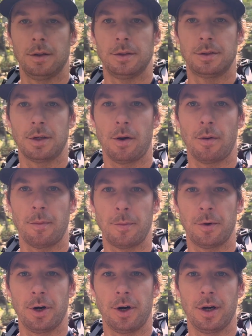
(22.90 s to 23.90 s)
So I
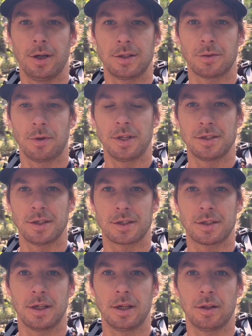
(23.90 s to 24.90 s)
remember in
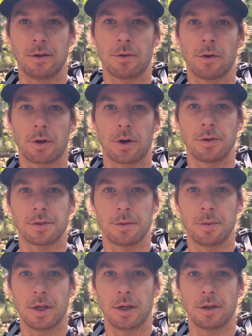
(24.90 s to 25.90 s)
2016, the roller coaster
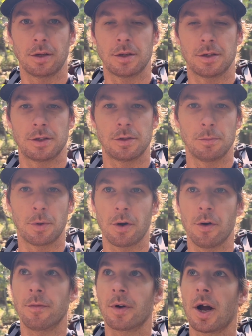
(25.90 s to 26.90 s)
being super
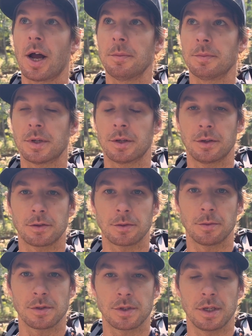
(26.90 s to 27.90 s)
overhyped. So
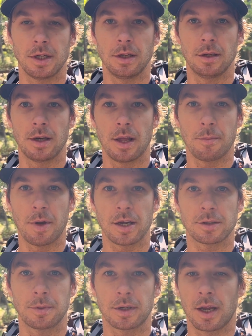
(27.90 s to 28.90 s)
we'll see now that my
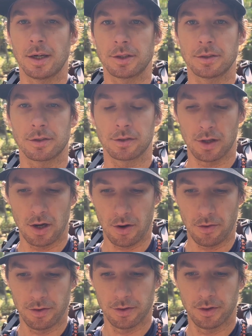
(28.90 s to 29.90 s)
expectations are
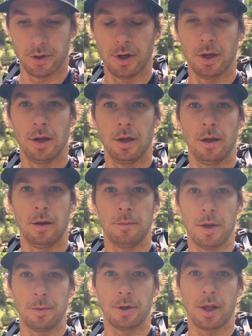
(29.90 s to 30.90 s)
low.
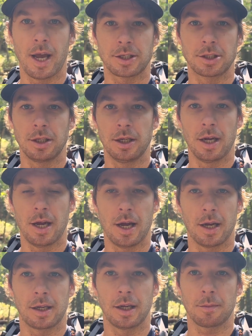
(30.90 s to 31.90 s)
Maybe it'll actually
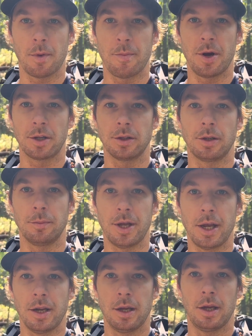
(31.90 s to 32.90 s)
kick my butt a little bit.